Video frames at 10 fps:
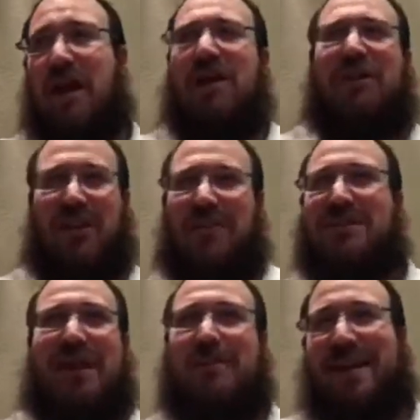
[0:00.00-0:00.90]
The love is
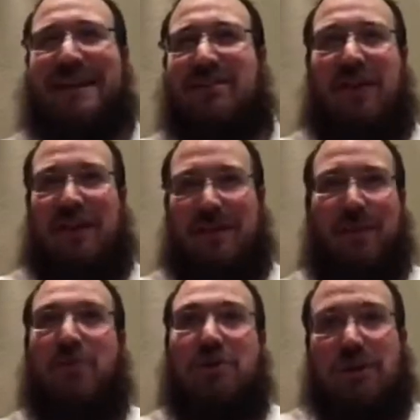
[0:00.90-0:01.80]
not based on an
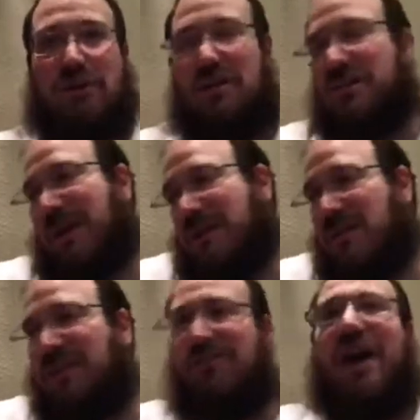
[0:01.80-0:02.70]
emotion; it's based
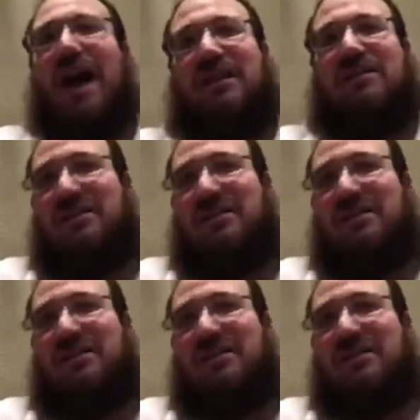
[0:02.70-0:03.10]
on the facts.